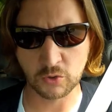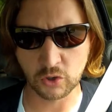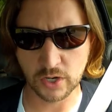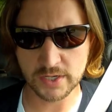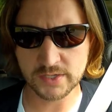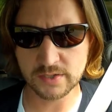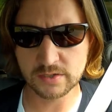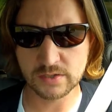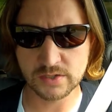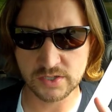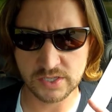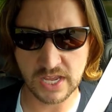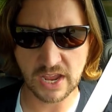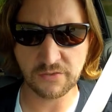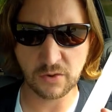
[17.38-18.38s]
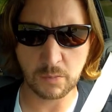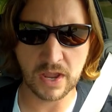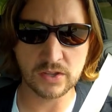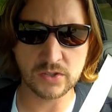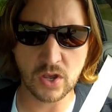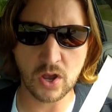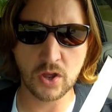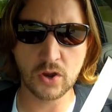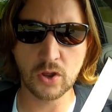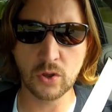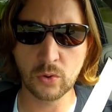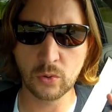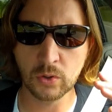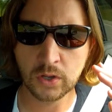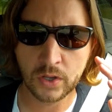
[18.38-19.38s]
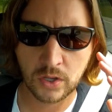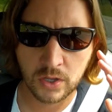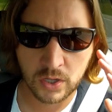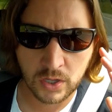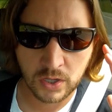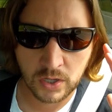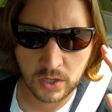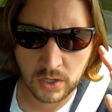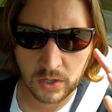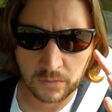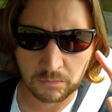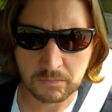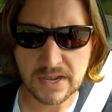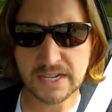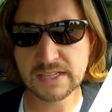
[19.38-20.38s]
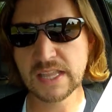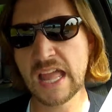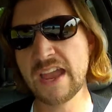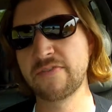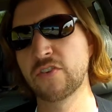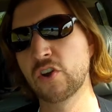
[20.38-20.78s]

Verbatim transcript: Chris. This is the Everyman's Auto Midlife